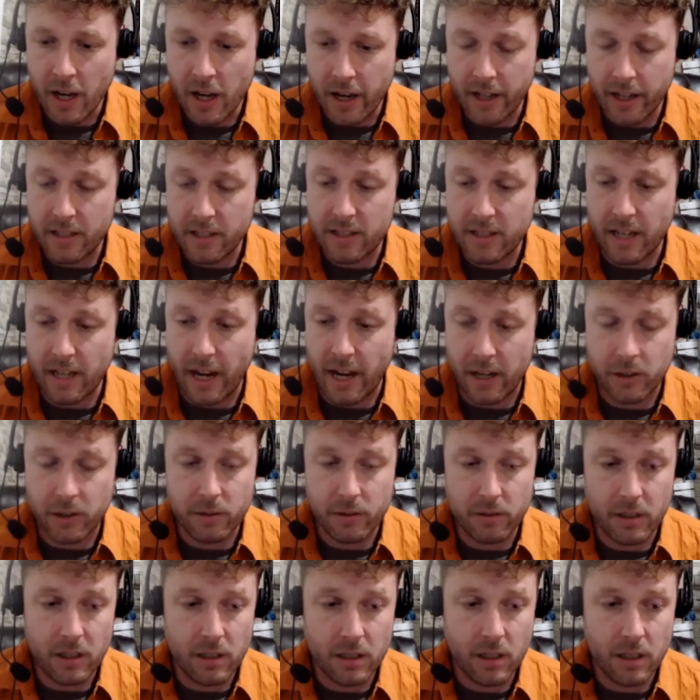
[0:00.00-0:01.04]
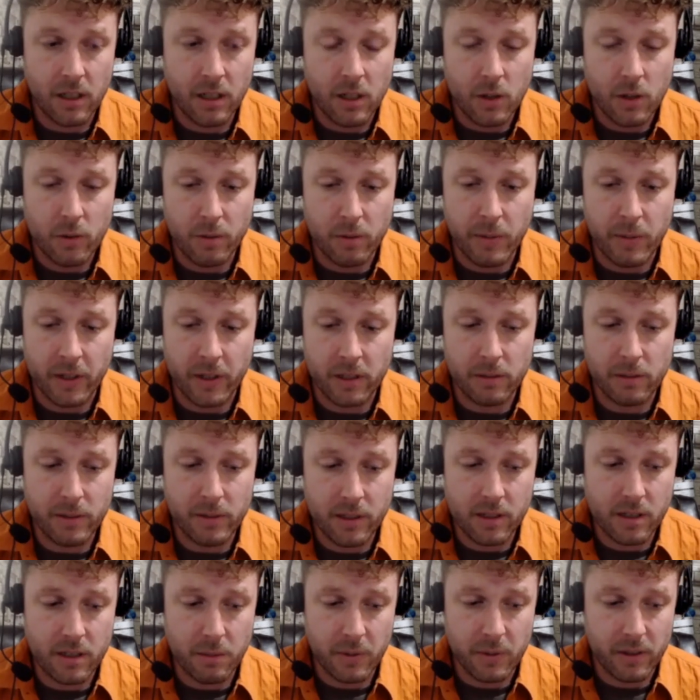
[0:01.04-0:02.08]
It's actually remarkably
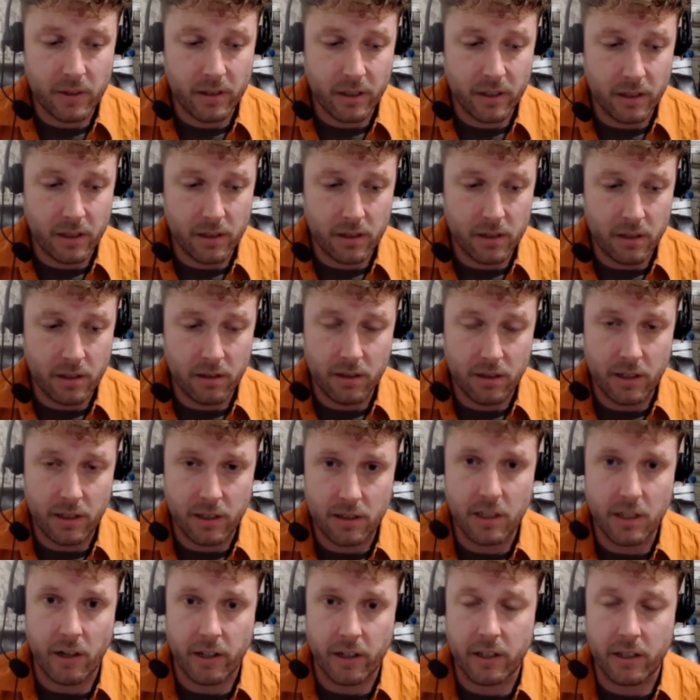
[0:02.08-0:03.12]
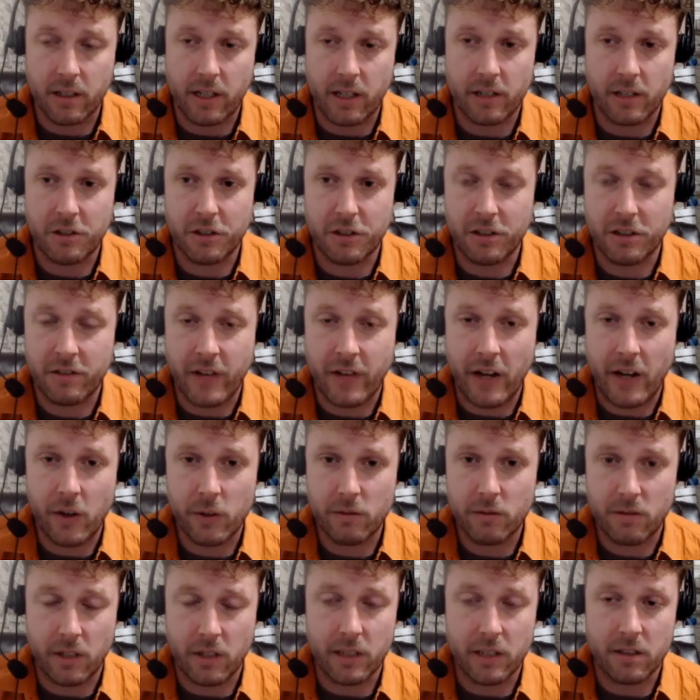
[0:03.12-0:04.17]
similar to the architecture of how
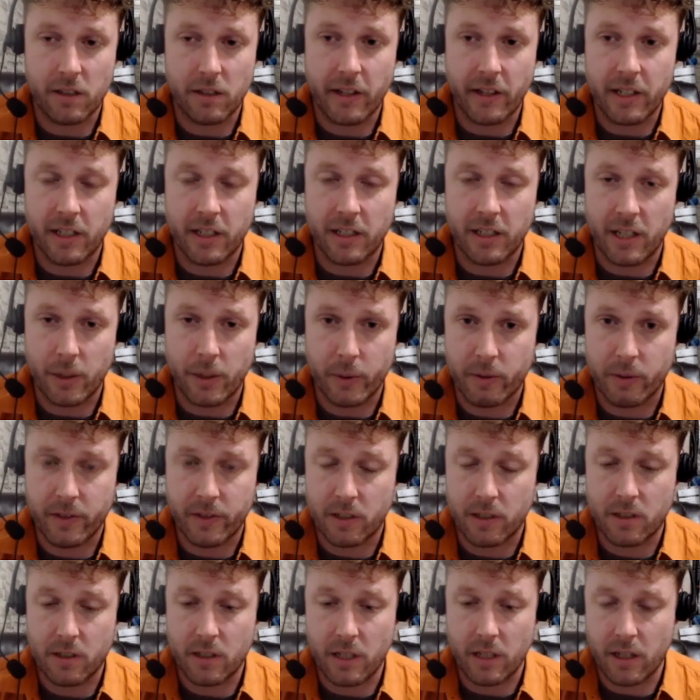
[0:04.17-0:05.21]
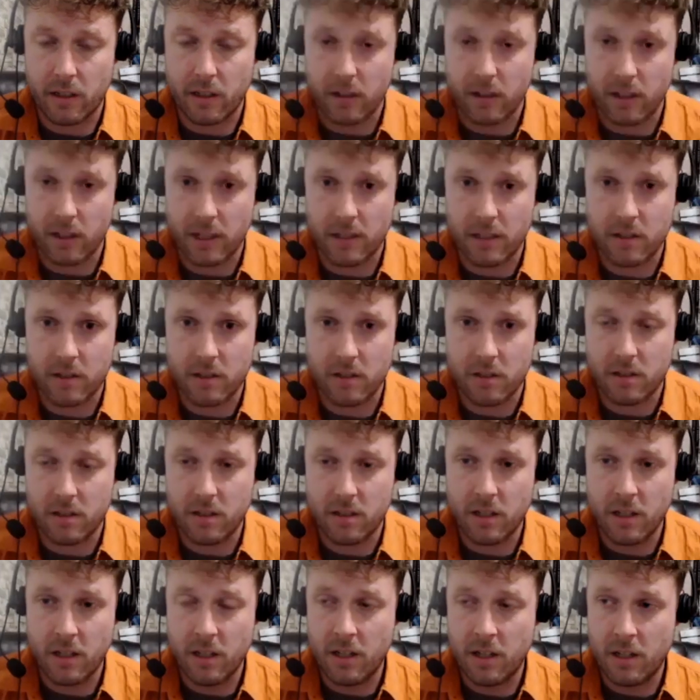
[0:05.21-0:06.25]
the Lightning Network fits together. It's just
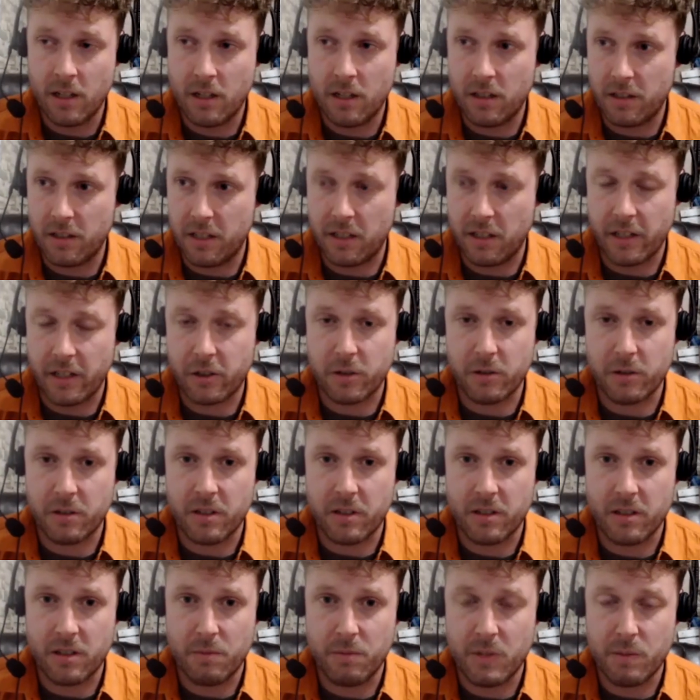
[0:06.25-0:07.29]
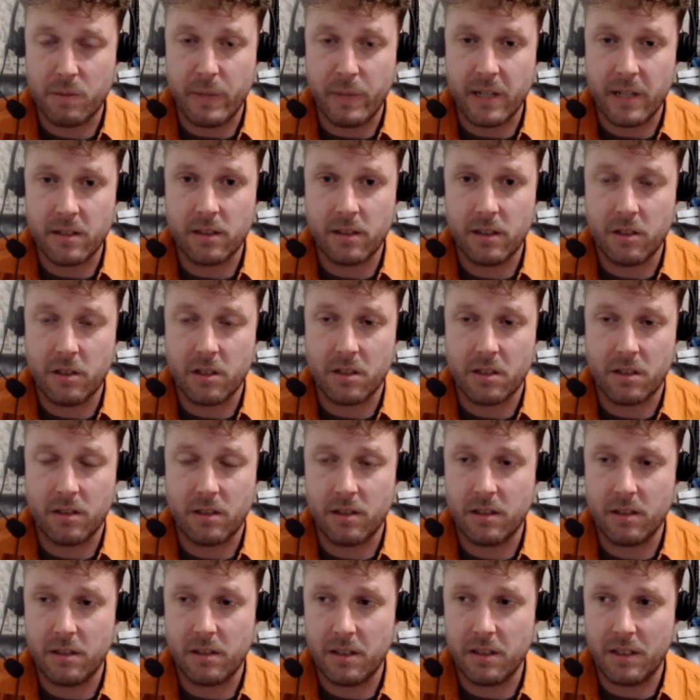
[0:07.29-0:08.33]
the electrical system is basically just
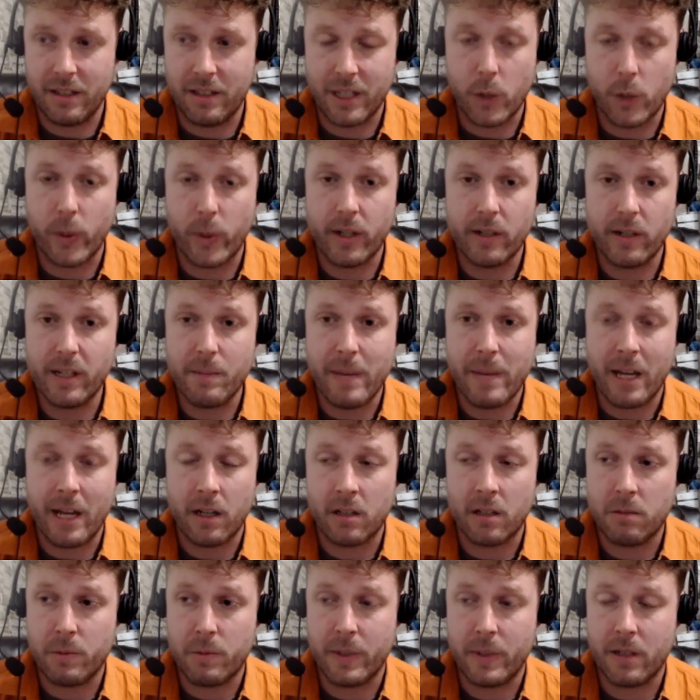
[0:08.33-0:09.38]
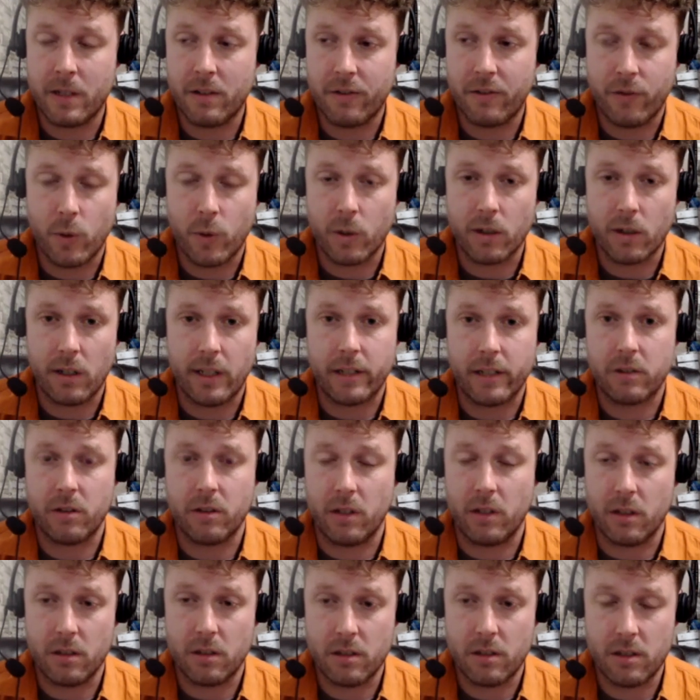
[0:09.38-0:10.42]
liquidity management for
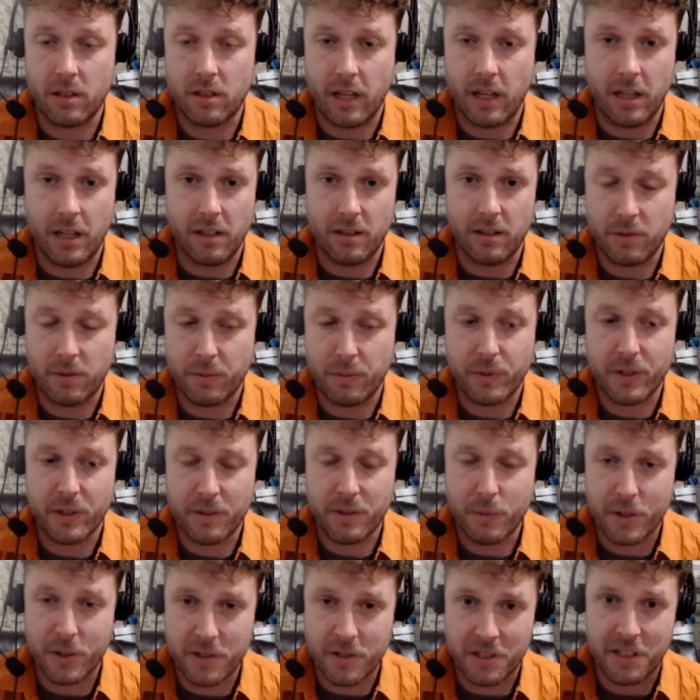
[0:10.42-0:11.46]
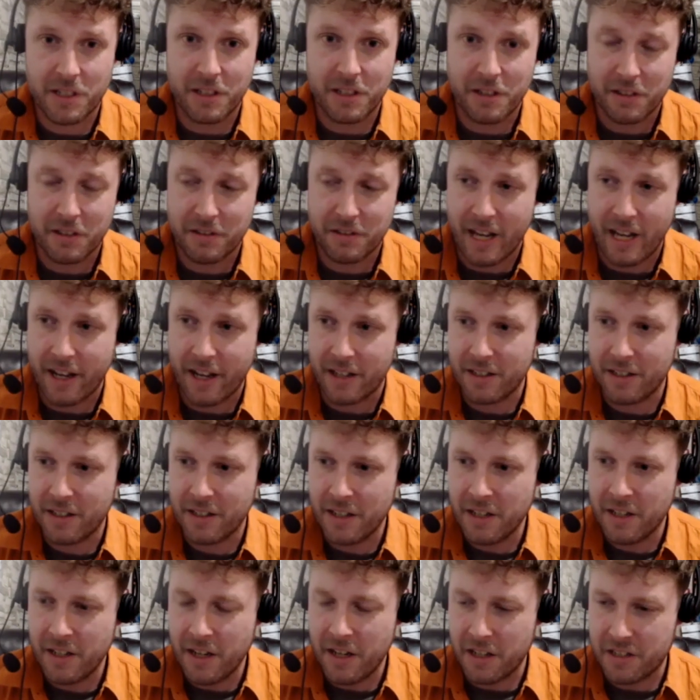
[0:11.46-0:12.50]
electrons, and we're seeing that
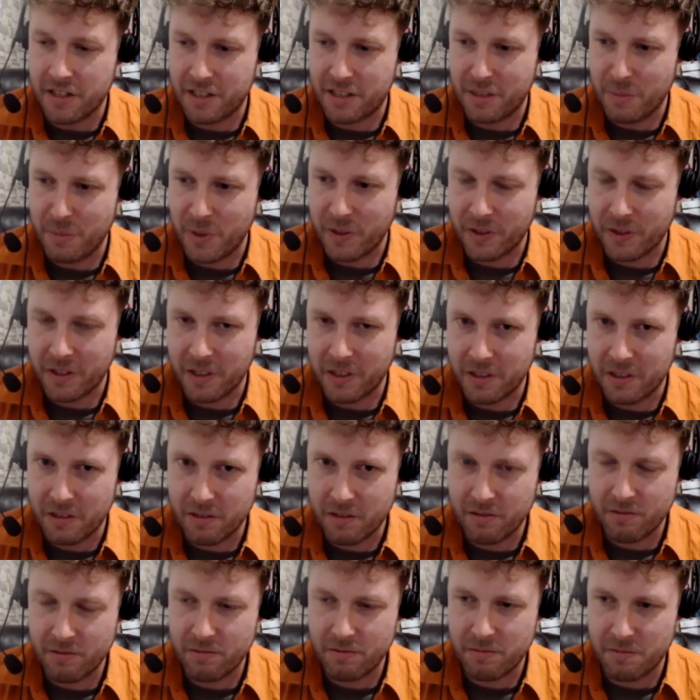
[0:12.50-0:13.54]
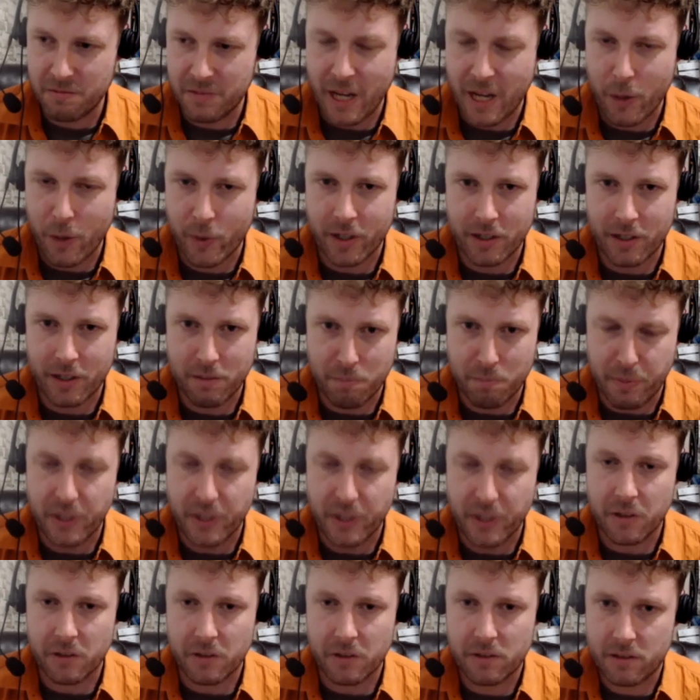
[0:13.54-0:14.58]
a similar network
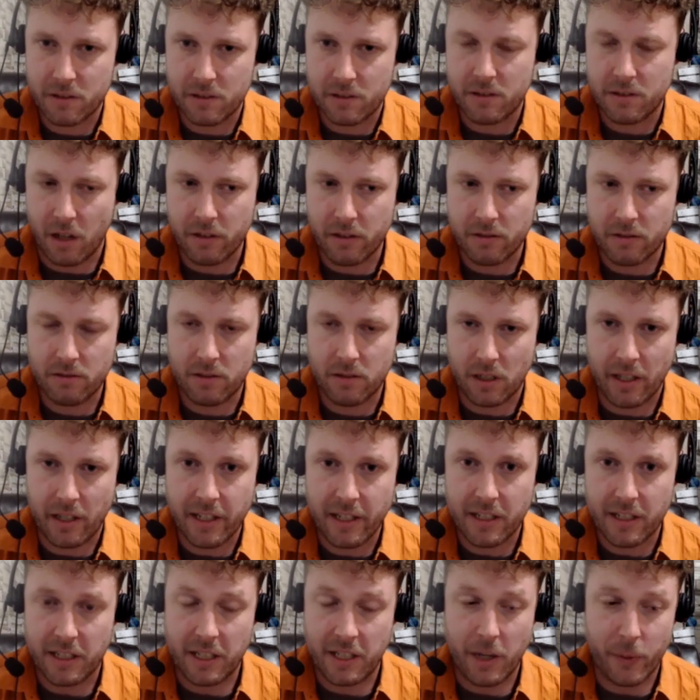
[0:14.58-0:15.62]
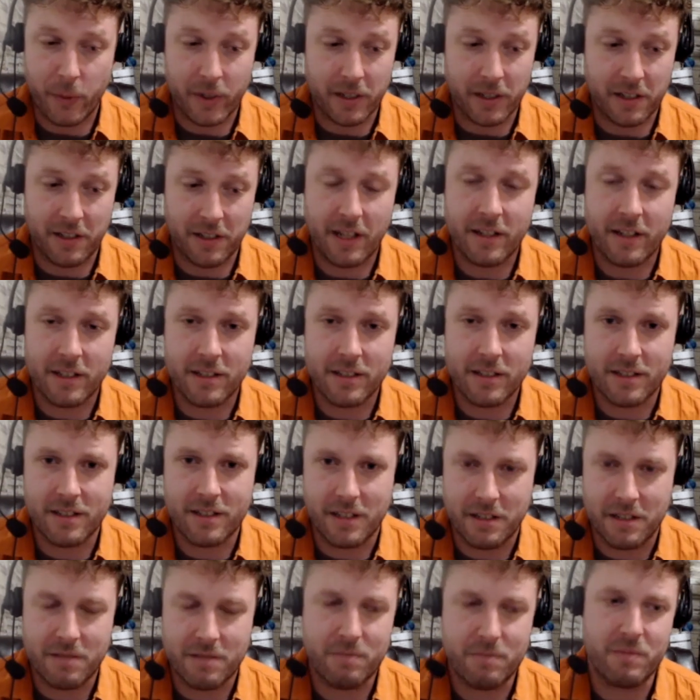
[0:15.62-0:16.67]
build on the Lightning Network, and that is